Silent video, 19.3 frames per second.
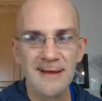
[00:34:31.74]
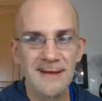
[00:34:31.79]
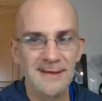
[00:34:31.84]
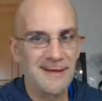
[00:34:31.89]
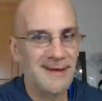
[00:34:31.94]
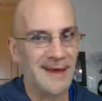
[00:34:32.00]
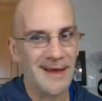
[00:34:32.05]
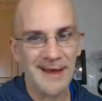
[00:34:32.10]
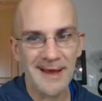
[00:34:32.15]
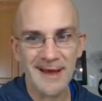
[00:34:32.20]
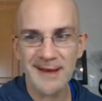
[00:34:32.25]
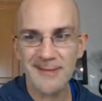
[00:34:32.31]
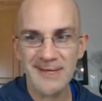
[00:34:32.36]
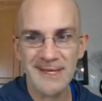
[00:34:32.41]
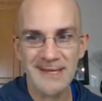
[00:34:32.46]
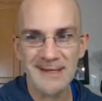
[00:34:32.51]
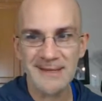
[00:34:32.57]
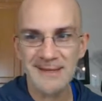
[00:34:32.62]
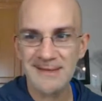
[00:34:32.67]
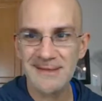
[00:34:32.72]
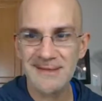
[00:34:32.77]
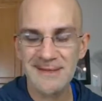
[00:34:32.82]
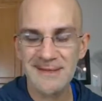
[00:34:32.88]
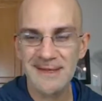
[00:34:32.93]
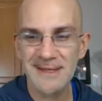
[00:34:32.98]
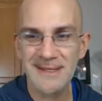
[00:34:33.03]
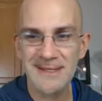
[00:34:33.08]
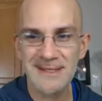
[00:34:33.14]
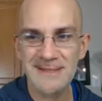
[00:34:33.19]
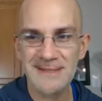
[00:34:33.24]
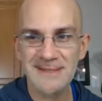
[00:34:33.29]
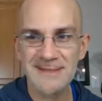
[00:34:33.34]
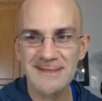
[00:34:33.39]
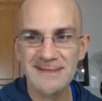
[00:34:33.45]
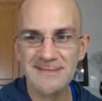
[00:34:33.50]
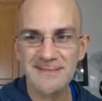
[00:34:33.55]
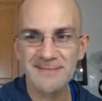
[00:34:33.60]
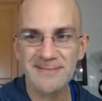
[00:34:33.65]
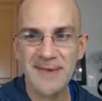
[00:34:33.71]
Yeah, I mean,
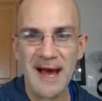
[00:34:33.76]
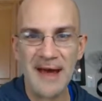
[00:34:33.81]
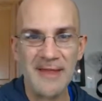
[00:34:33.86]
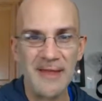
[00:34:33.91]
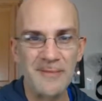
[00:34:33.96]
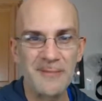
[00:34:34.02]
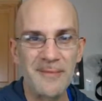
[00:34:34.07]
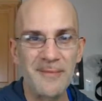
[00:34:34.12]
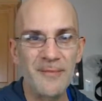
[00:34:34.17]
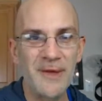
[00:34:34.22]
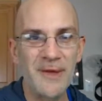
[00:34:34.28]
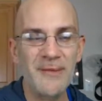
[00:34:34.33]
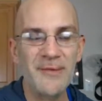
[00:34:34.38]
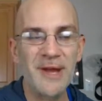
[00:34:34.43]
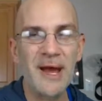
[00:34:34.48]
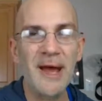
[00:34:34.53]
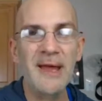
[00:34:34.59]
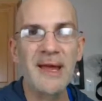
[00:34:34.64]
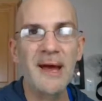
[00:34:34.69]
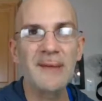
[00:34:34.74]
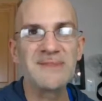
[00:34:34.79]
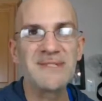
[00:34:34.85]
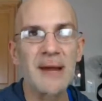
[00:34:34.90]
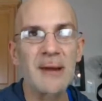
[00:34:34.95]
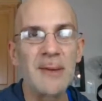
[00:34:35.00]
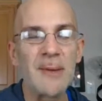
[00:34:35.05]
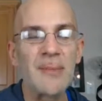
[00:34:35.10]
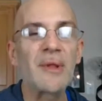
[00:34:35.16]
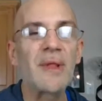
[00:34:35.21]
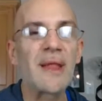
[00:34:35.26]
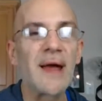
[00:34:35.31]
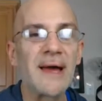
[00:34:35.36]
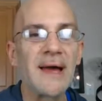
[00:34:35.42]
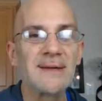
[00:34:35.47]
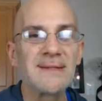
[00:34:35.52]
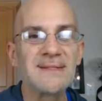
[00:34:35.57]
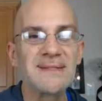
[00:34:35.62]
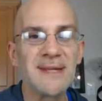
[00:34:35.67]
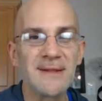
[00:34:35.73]
I think it comes down to people
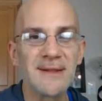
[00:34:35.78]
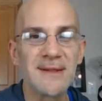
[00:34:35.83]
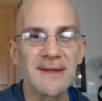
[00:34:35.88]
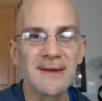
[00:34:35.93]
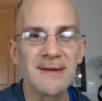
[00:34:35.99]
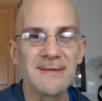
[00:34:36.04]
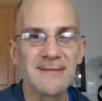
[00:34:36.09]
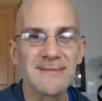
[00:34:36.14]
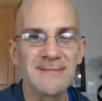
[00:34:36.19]
like stealing.